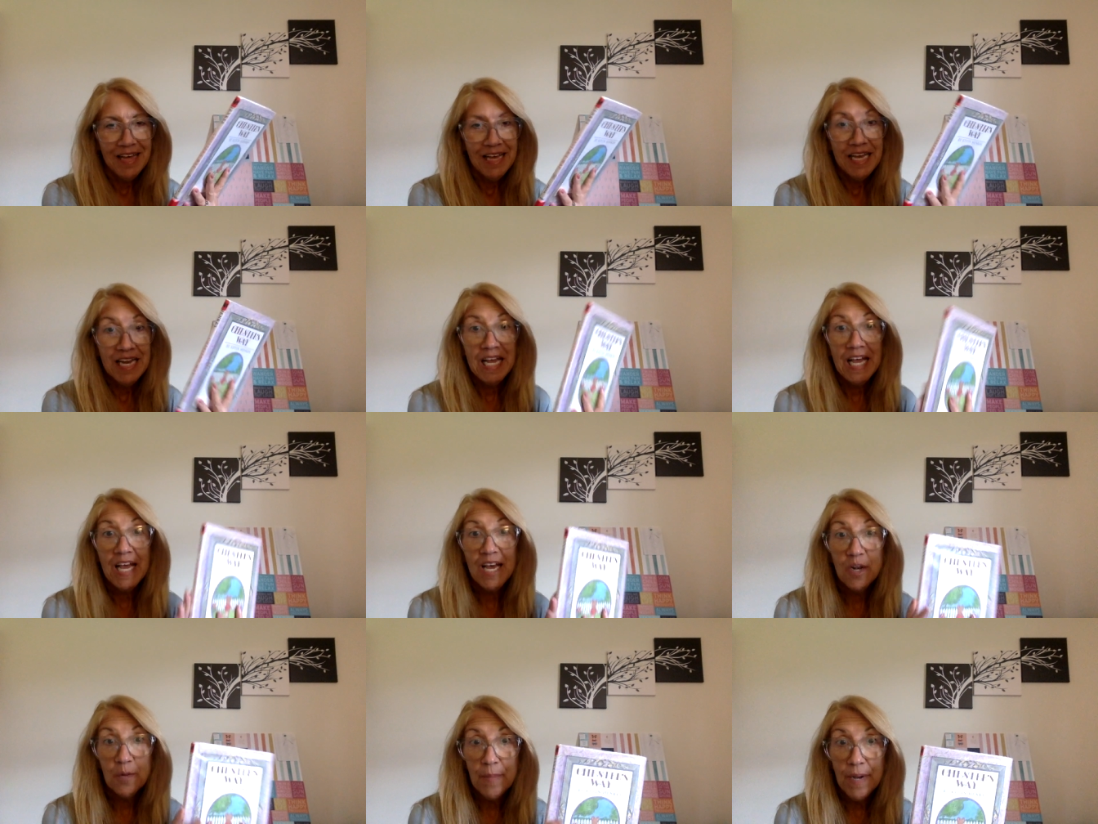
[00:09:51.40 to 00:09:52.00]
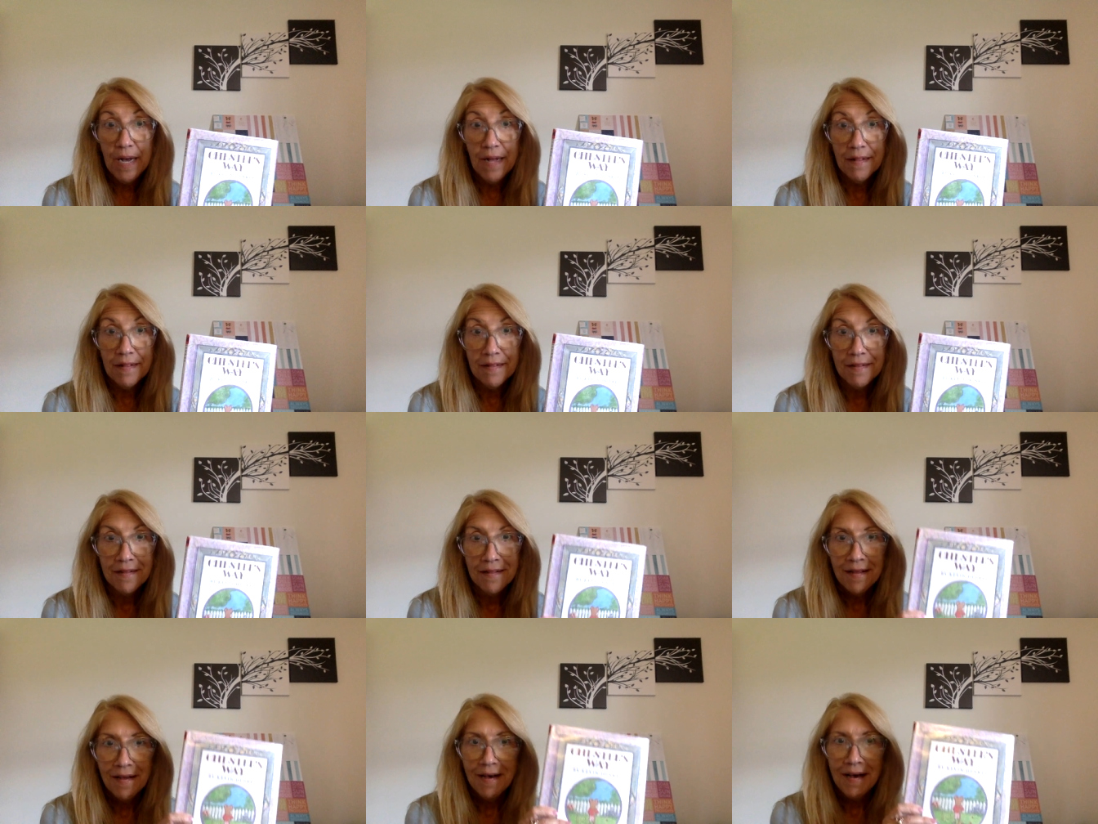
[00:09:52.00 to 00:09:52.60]
and Annabelle,
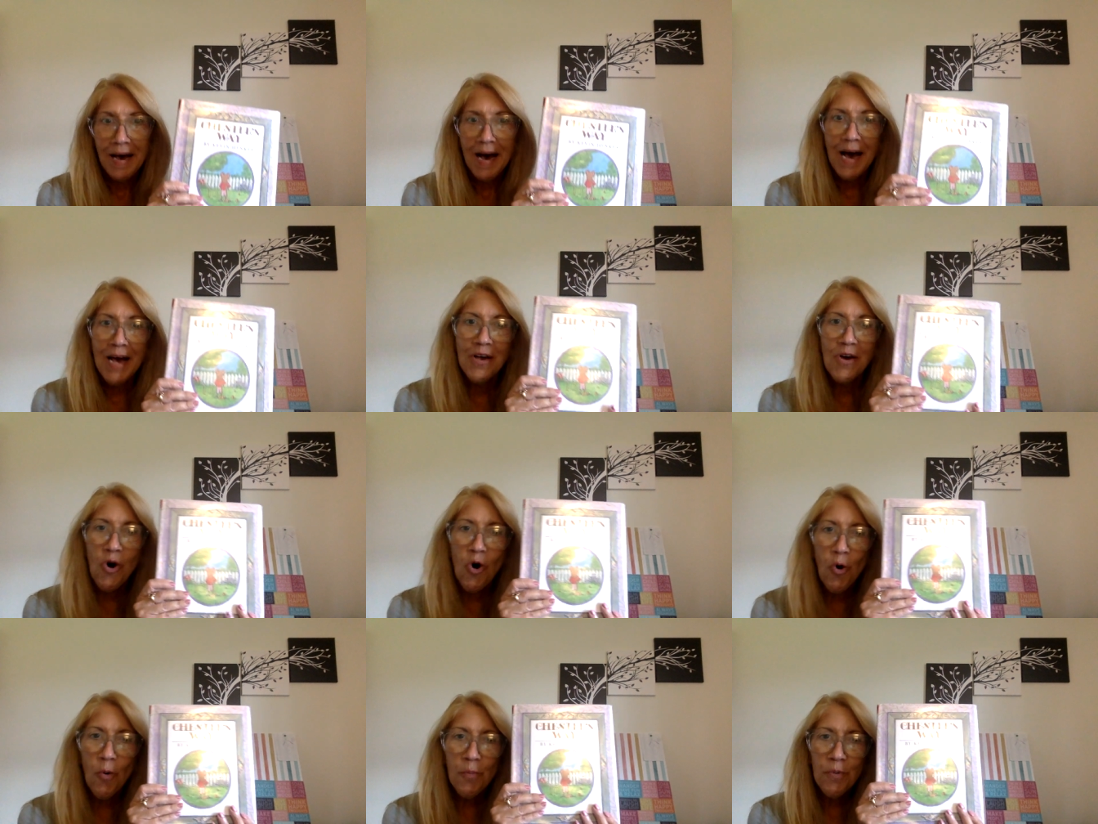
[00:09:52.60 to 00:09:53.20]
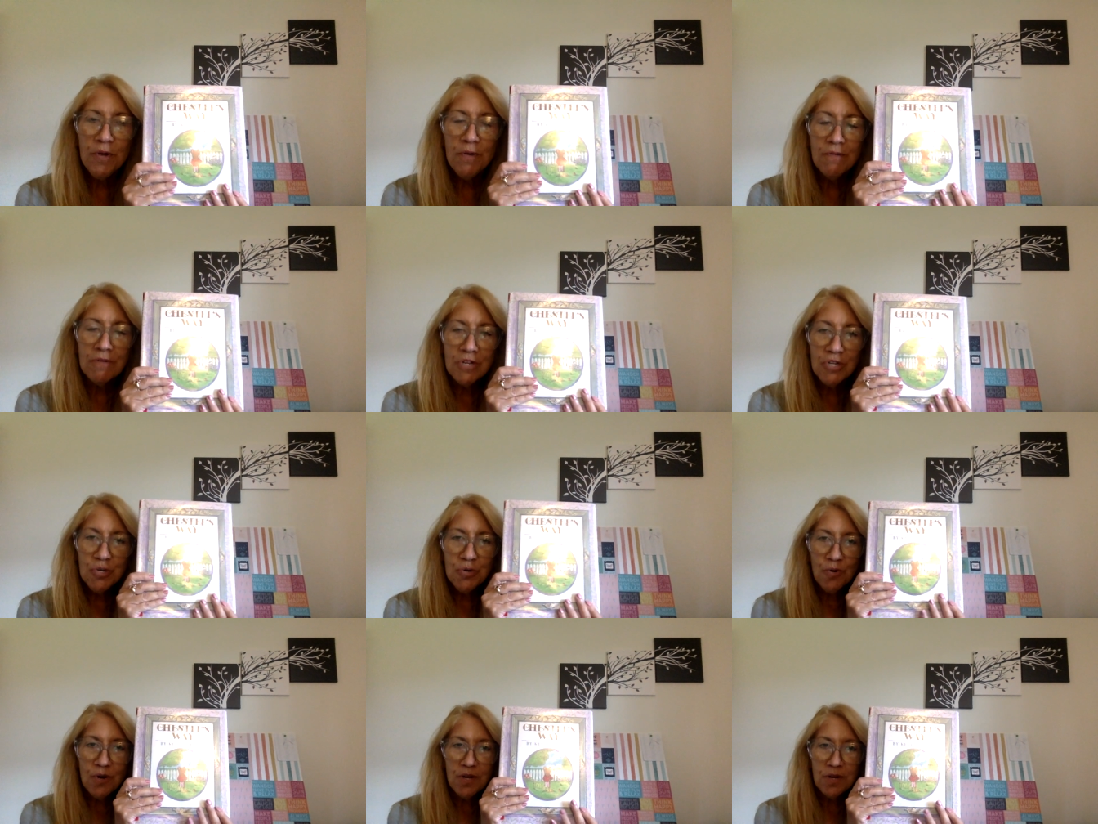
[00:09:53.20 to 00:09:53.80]
I hope you
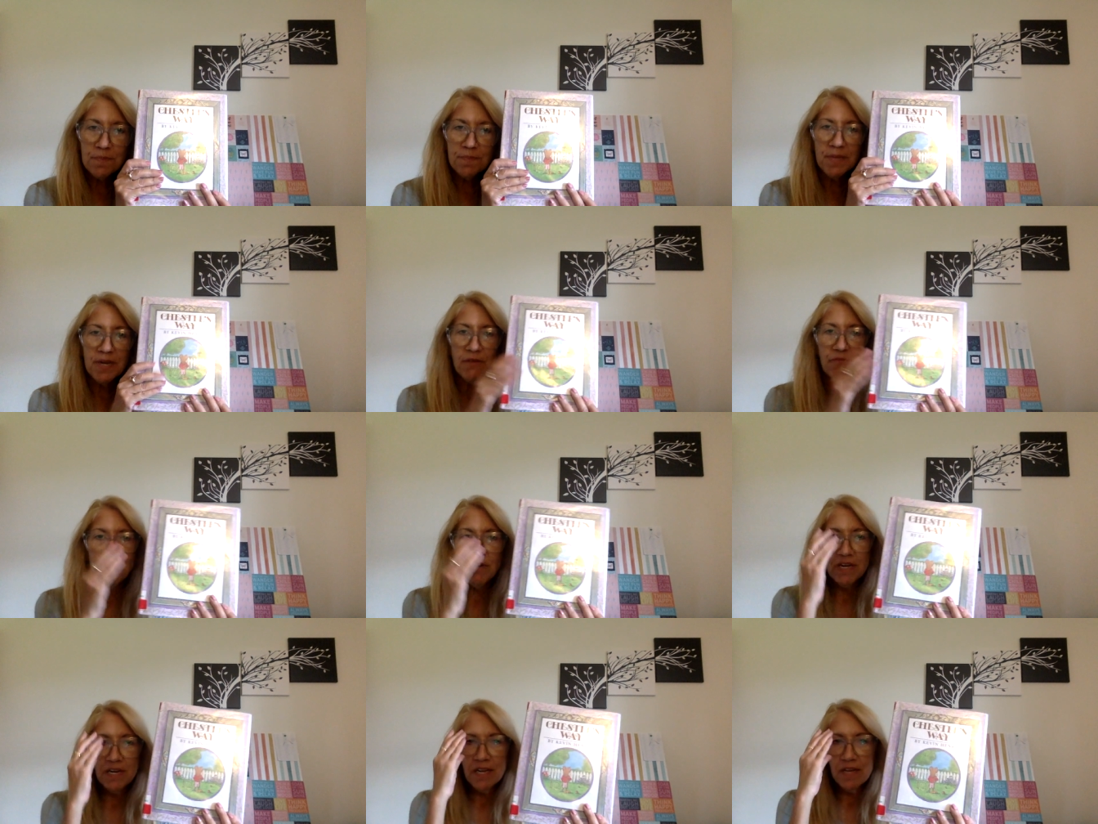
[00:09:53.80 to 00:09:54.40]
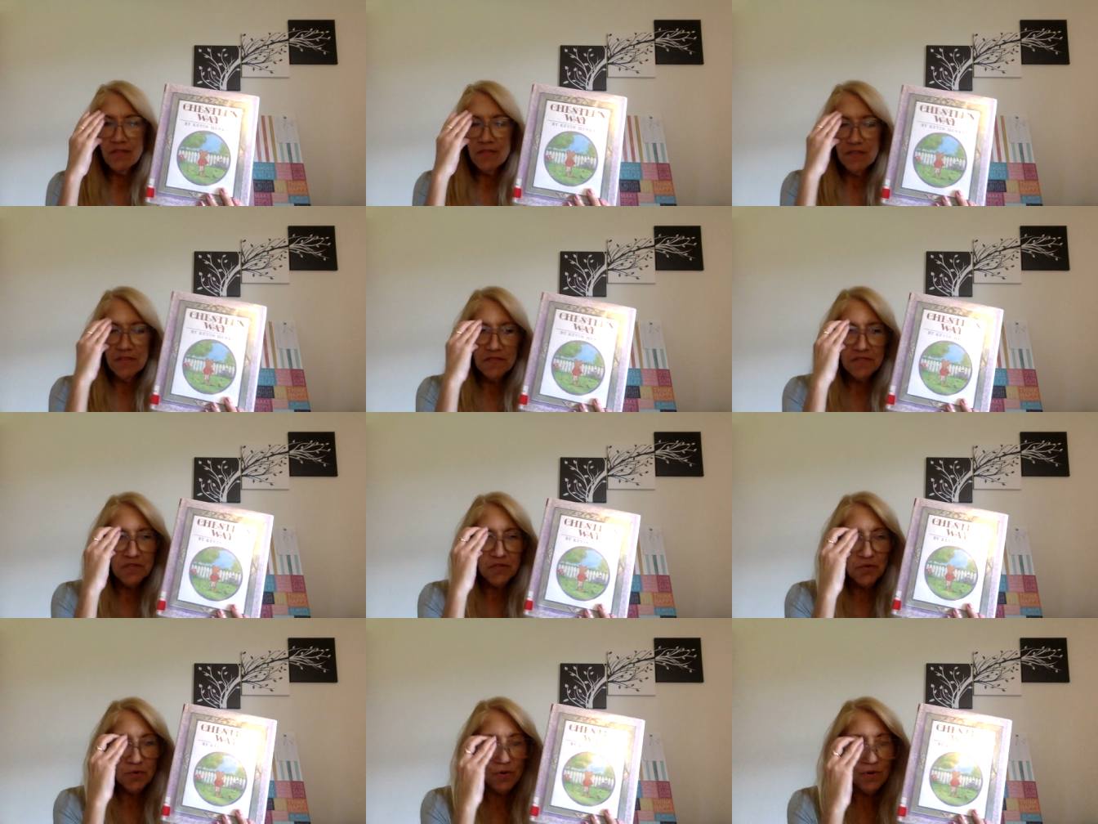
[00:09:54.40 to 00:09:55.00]
enjoyed me reading this
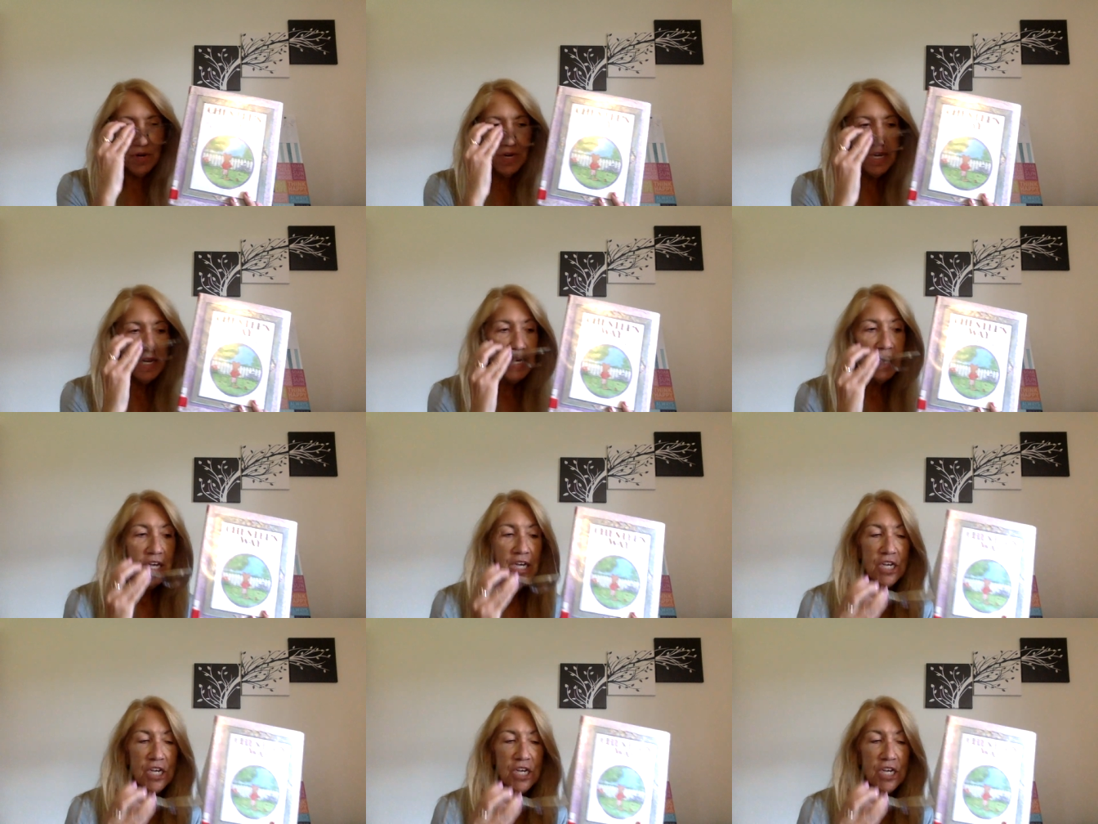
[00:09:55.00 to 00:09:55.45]
story,